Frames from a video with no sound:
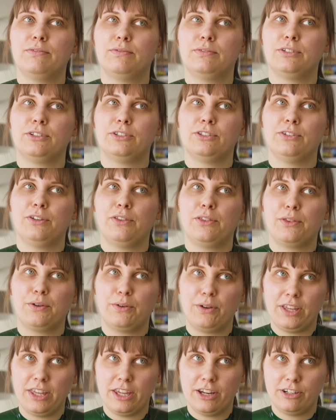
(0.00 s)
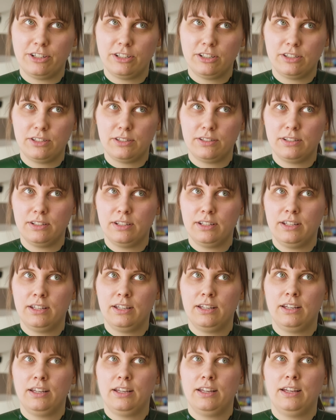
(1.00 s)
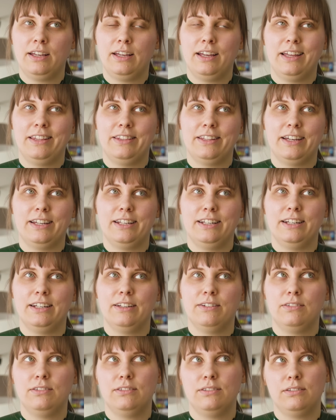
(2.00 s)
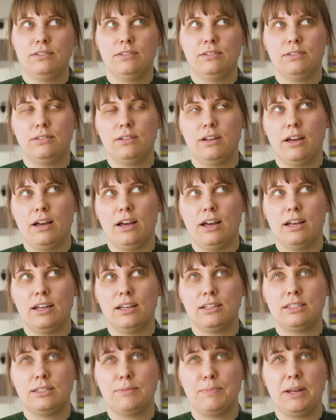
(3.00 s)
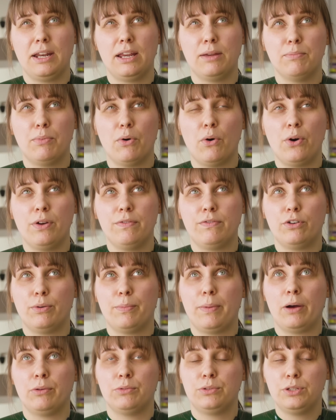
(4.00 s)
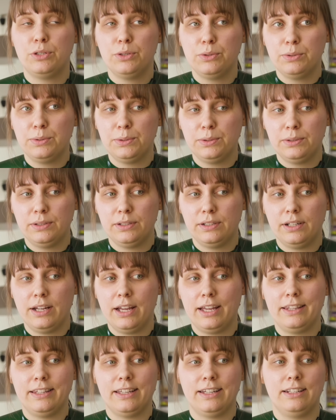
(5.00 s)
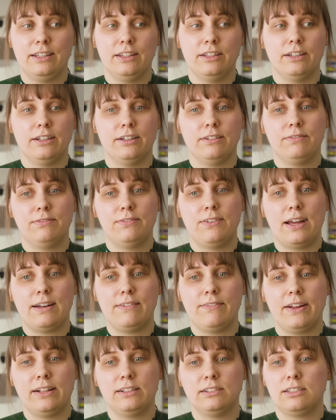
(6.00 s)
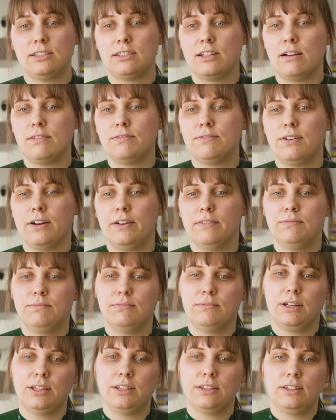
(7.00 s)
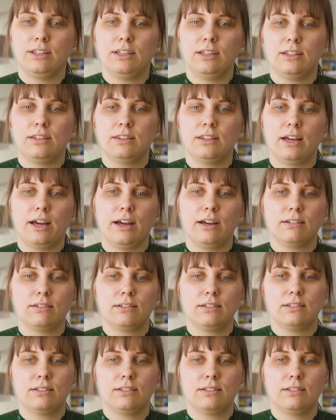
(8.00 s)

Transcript: for 3 years, and then spinning poi for about 2. And then the fan veil stuff, I think that